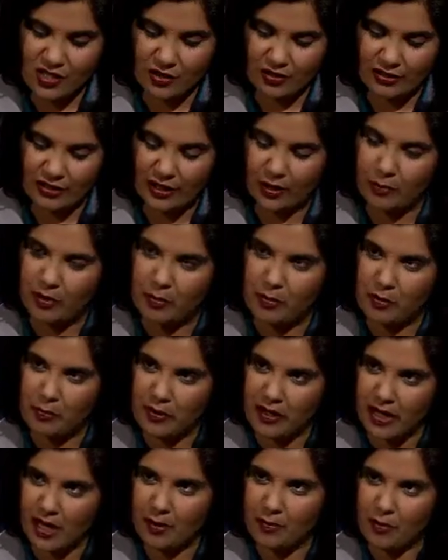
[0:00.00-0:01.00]
here a little bit, but
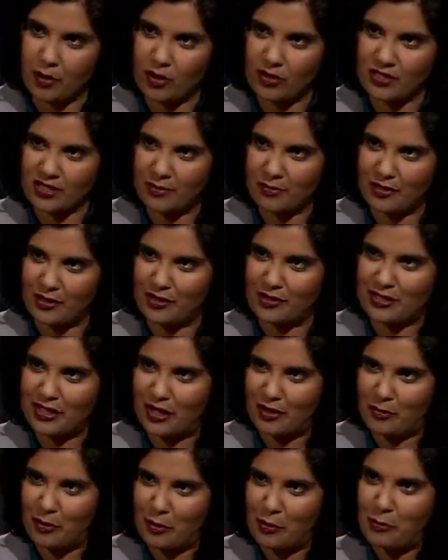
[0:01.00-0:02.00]
pick up on something that you
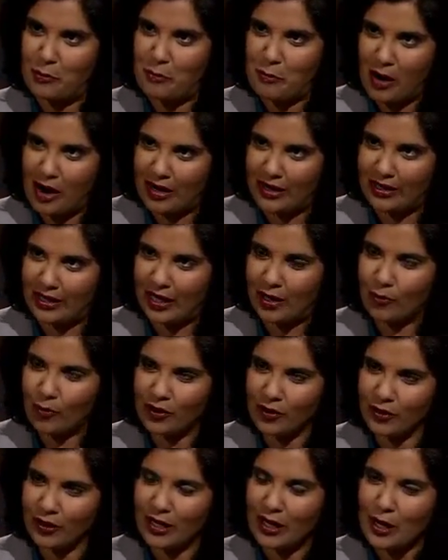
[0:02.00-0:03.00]
said about mining. I'm
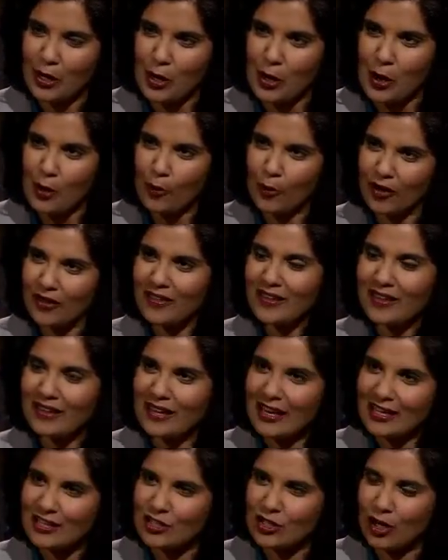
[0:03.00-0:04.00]
wondering, what are
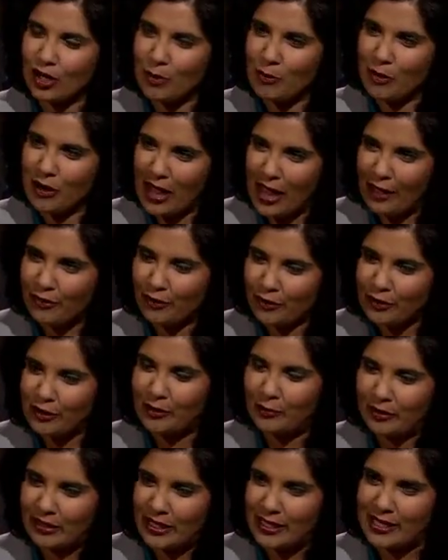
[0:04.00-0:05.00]
the, talk about ethical
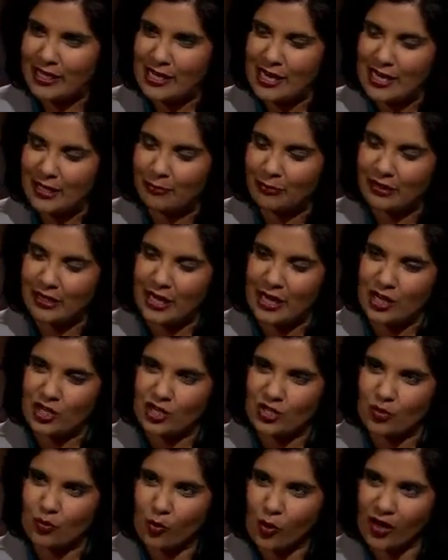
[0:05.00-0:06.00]
implica-
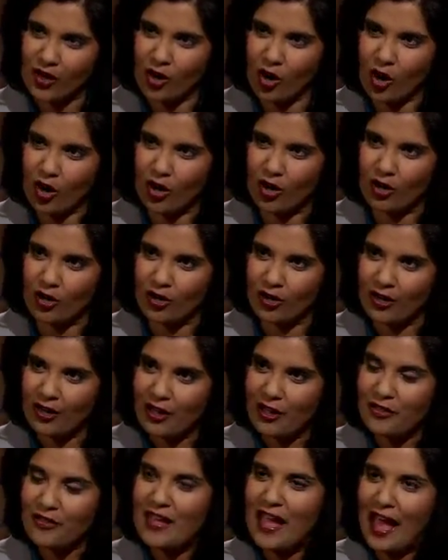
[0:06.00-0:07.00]
implications. What are
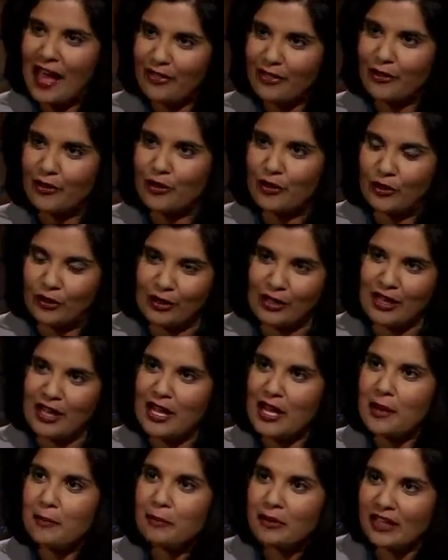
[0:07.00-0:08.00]
the ethical
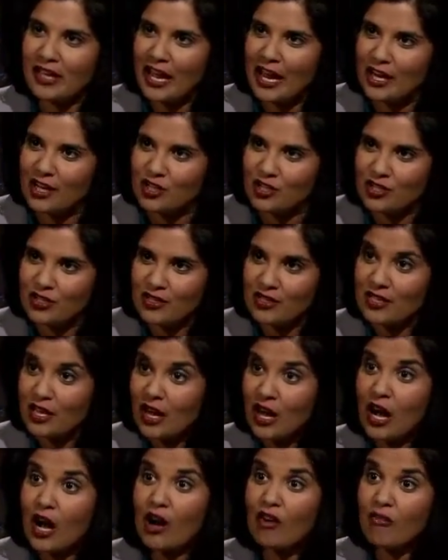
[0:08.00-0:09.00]
implications
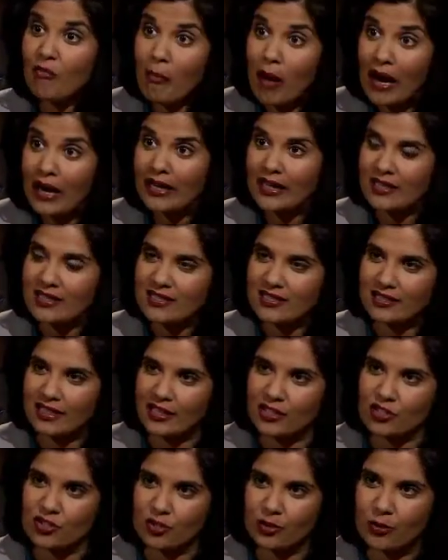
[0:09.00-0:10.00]
of mining
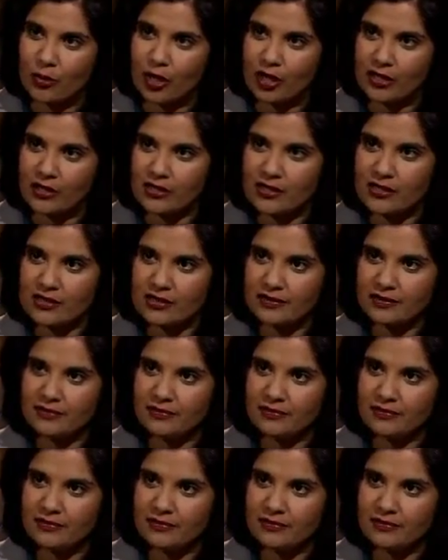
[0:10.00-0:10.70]
celestial bodies?